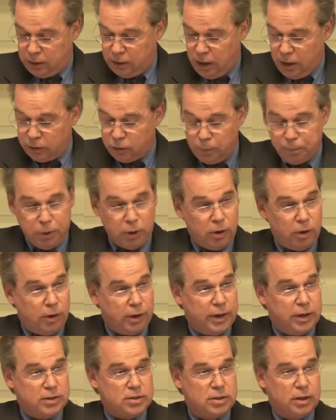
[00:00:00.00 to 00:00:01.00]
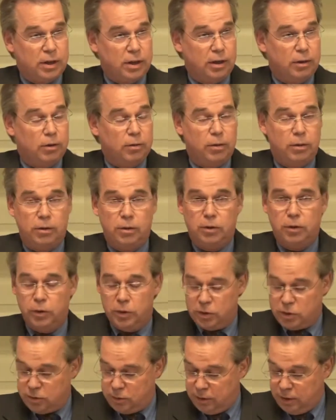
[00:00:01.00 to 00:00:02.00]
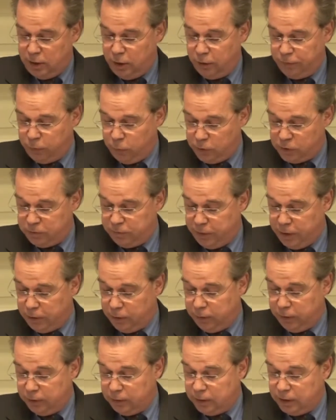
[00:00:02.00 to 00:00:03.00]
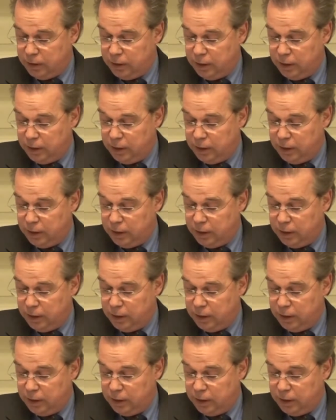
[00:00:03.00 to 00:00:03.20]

Dr. Paul, as a U.S. Air Force veteran,